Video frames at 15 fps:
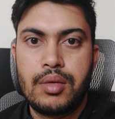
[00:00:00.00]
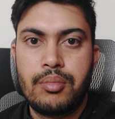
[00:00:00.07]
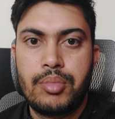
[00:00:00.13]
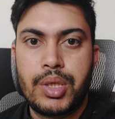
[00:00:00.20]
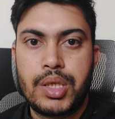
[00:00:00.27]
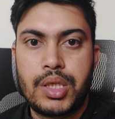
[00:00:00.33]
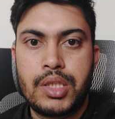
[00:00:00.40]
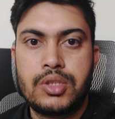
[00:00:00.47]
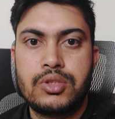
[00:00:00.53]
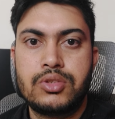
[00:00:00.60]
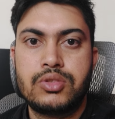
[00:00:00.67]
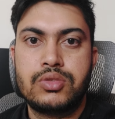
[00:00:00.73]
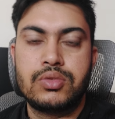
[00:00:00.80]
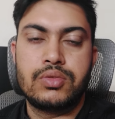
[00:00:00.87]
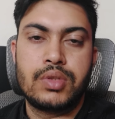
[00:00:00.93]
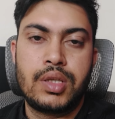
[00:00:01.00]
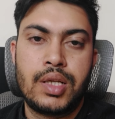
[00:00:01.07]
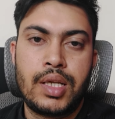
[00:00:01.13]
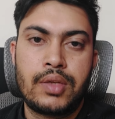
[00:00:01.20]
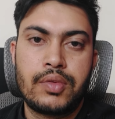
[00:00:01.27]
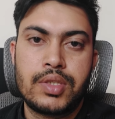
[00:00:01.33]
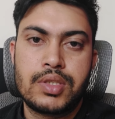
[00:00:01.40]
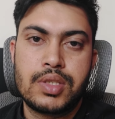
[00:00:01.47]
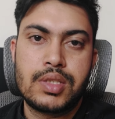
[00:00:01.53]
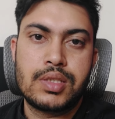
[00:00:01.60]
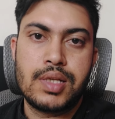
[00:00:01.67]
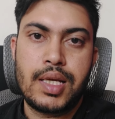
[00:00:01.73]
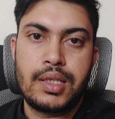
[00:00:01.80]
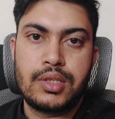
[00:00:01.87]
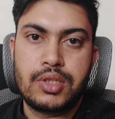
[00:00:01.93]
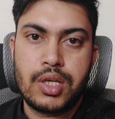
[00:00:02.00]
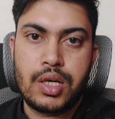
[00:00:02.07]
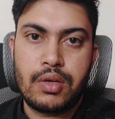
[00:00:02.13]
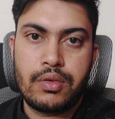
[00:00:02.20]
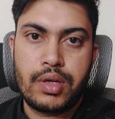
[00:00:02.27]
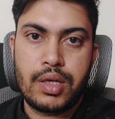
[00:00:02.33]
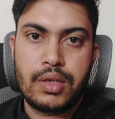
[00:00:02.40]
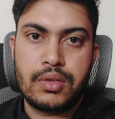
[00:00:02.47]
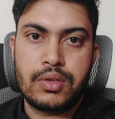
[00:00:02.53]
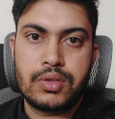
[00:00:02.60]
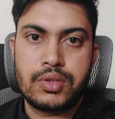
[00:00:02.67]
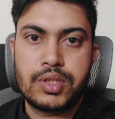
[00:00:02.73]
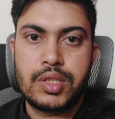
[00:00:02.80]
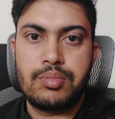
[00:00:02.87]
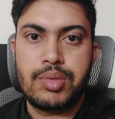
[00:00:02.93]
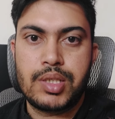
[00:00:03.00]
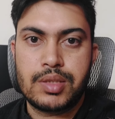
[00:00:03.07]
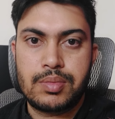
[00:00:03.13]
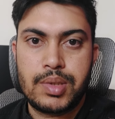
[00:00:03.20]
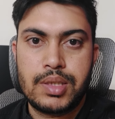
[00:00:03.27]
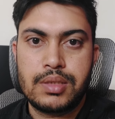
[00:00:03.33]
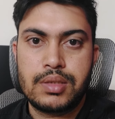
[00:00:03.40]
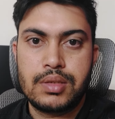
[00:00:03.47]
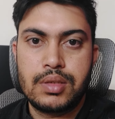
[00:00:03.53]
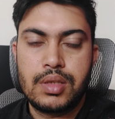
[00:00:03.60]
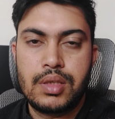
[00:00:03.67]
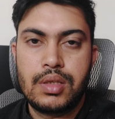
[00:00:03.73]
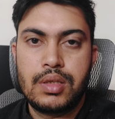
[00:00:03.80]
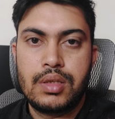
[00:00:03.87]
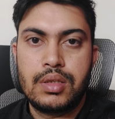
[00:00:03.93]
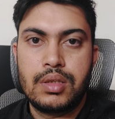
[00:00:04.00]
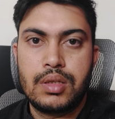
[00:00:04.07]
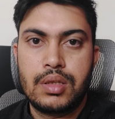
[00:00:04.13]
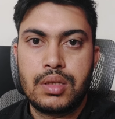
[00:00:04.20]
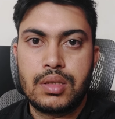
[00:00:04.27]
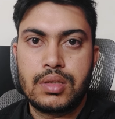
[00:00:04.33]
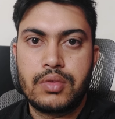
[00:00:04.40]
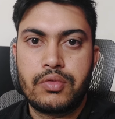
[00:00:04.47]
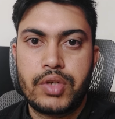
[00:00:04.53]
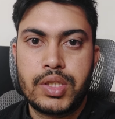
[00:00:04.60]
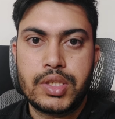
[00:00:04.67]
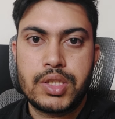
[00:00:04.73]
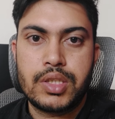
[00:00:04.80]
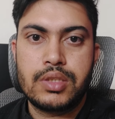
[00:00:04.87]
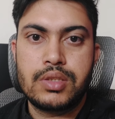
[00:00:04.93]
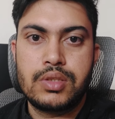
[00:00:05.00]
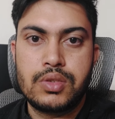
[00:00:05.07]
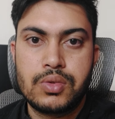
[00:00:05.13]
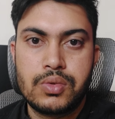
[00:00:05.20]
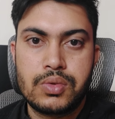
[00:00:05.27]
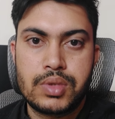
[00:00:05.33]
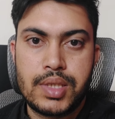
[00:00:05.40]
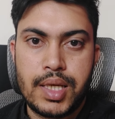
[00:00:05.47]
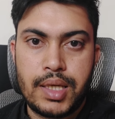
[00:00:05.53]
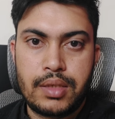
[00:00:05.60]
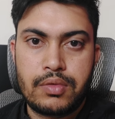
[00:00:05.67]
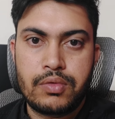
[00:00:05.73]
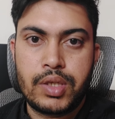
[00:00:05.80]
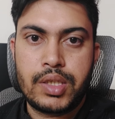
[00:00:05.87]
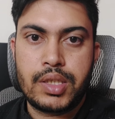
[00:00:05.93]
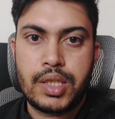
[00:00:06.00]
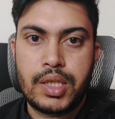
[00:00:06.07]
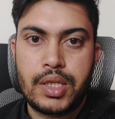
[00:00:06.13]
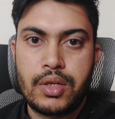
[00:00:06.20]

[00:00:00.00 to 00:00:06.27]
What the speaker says: But in languages like Java or C++, the function knows that what